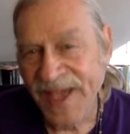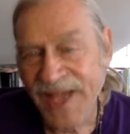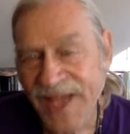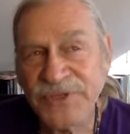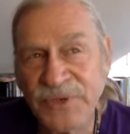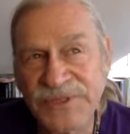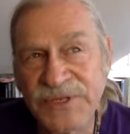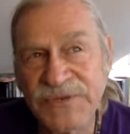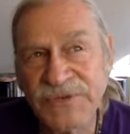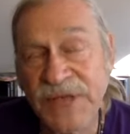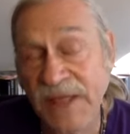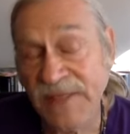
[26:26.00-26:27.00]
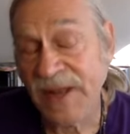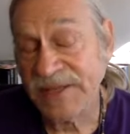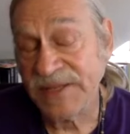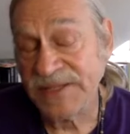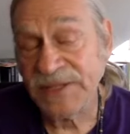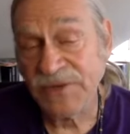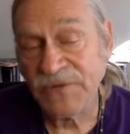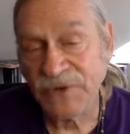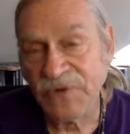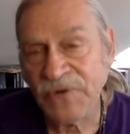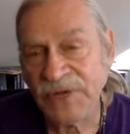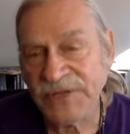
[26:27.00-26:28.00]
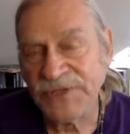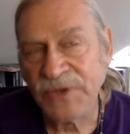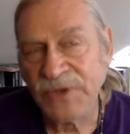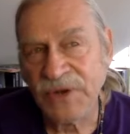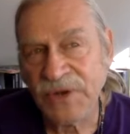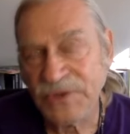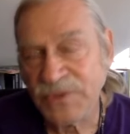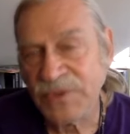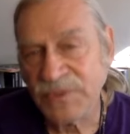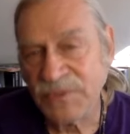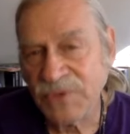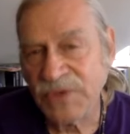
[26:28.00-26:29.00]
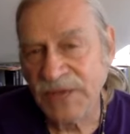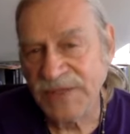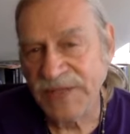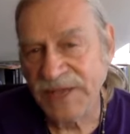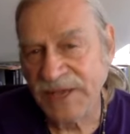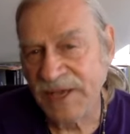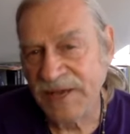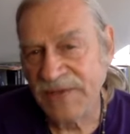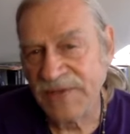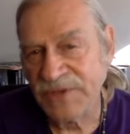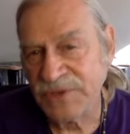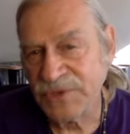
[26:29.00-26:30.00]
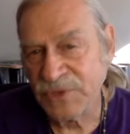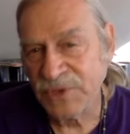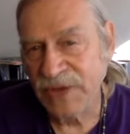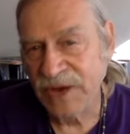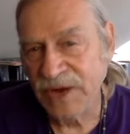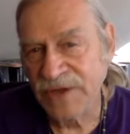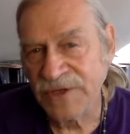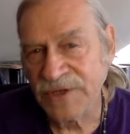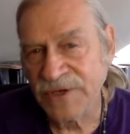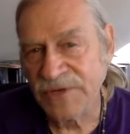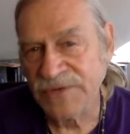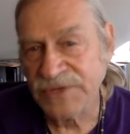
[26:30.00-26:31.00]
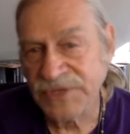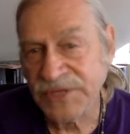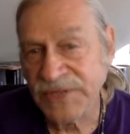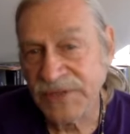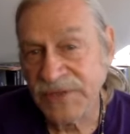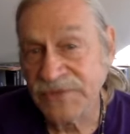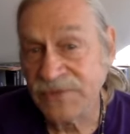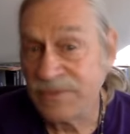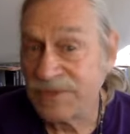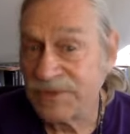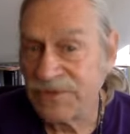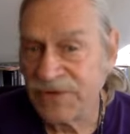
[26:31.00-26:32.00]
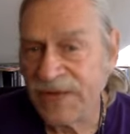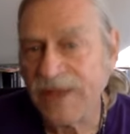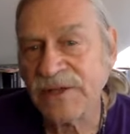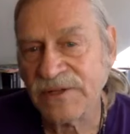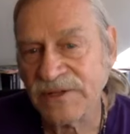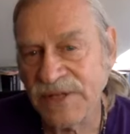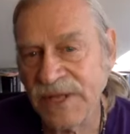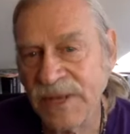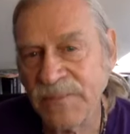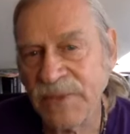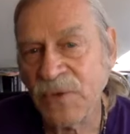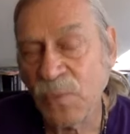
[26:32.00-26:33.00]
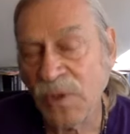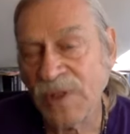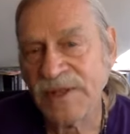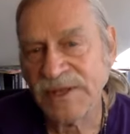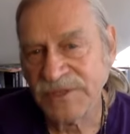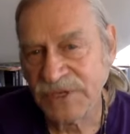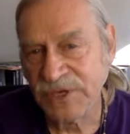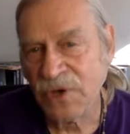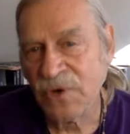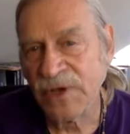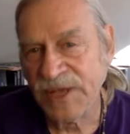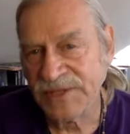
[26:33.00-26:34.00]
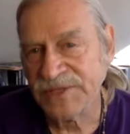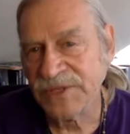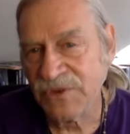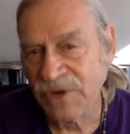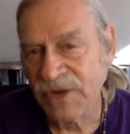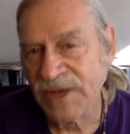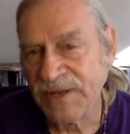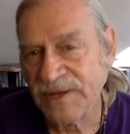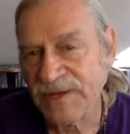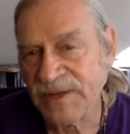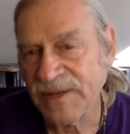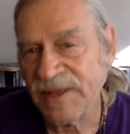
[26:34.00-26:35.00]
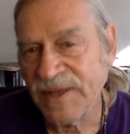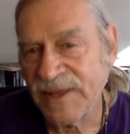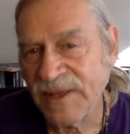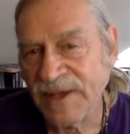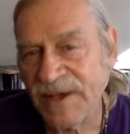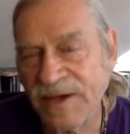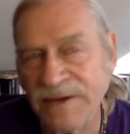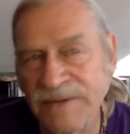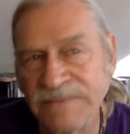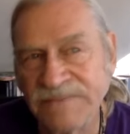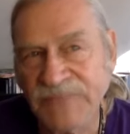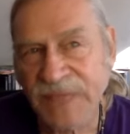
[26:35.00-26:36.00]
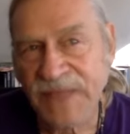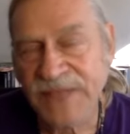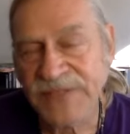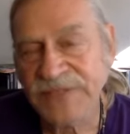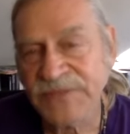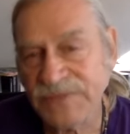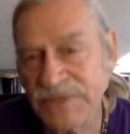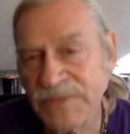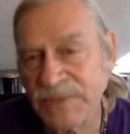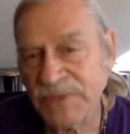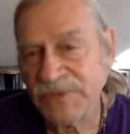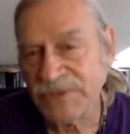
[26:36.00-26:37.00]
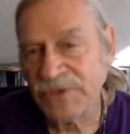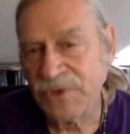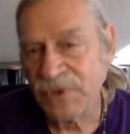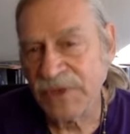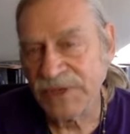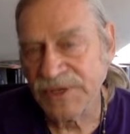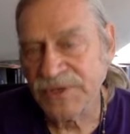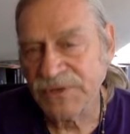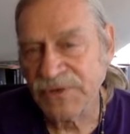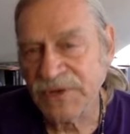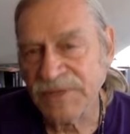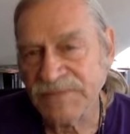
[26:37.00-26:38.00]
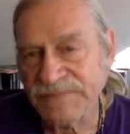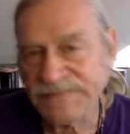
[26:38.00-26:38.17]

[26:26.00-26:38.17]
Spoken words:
And so it's interesting. And then I see it over and over again. So Eris with the moon has that kind of unusual character of just seeing things from a different angle, being willing to go against the grain. And that's typical too, going against the grain.